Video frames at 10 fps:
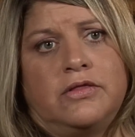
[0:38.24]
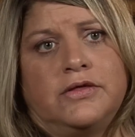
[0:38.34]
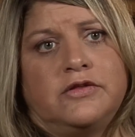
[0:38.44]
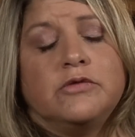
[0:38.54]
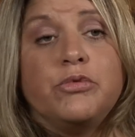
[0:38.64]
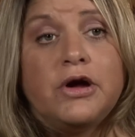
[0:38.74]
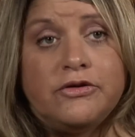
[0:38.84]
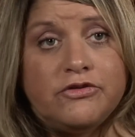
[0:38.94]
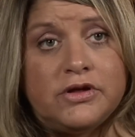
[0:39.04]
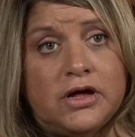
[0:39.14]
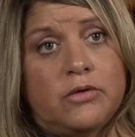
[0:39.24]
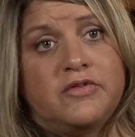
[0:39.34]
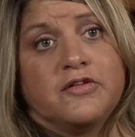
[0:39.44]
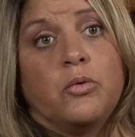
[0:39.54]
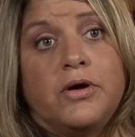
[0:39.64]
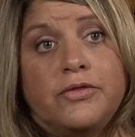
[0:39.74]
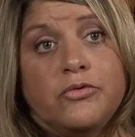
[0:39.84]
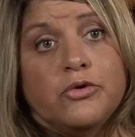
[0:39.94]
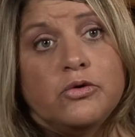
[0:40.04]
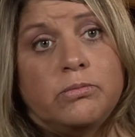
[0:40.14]
the depression I was going
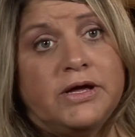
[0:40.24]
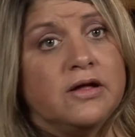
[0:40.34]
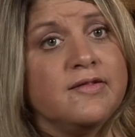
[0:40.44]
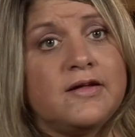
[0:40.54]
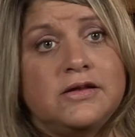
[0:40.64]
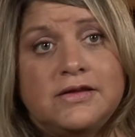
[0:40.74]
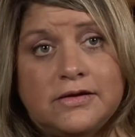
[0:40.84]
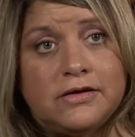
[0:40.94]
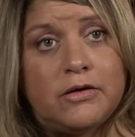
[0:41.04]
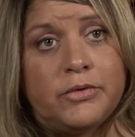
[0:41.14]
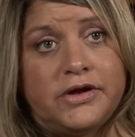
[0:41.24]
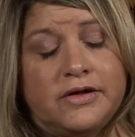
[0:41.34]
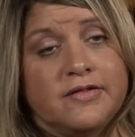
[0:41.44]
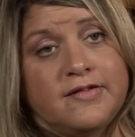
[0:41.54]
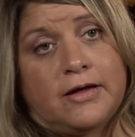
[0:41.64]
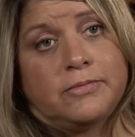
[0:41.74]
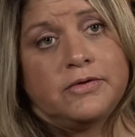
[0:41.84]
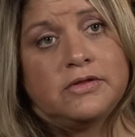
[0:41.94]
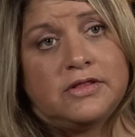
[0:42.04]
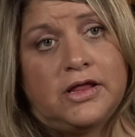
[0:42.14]
through, because I did not want to
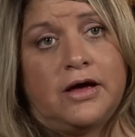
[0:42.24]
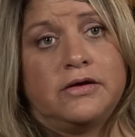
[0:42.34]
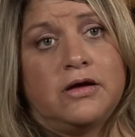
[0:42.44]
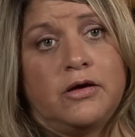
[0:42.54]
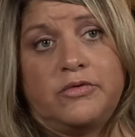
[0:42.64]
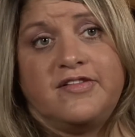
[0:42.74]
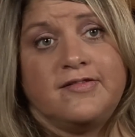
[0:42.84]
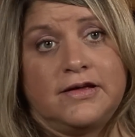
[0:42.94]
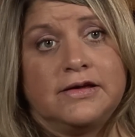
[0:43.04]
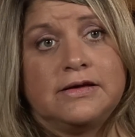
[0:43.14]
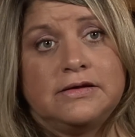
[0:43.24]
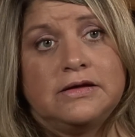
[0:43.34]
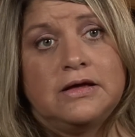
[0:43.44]
accept that I was sick.